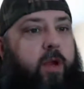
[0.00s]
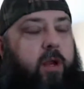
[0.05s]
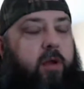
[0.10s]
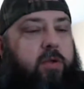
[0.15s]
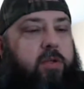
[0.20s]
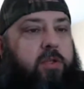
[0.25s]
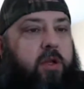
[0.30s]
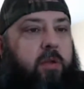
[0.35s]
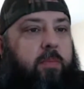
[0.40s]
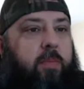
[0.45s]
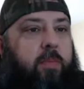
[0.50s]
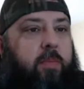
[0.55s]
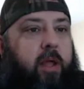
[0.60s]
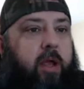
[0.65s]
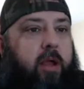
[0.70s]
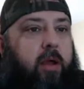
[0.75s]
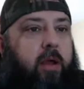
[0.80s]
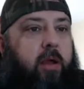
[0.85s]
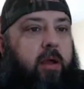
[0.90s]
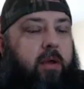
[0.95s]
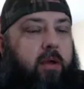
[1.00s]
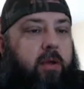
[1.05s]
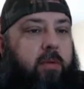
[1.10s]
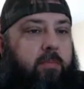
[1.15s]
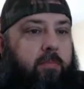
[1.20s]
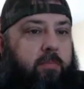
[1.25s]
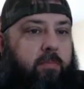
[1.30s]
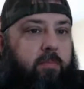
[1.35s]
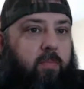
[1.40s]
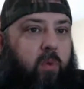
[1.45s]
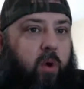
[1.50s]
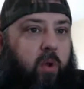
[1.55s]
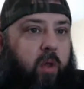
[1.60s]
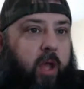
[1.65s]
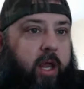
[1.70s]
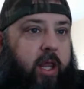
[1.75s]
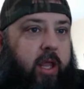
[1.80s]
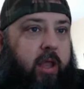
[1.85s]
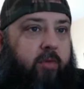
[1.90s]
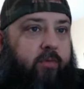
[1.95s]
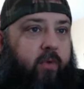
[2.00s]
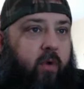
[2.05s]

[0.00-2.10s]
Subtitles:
It's going to be like a more likely a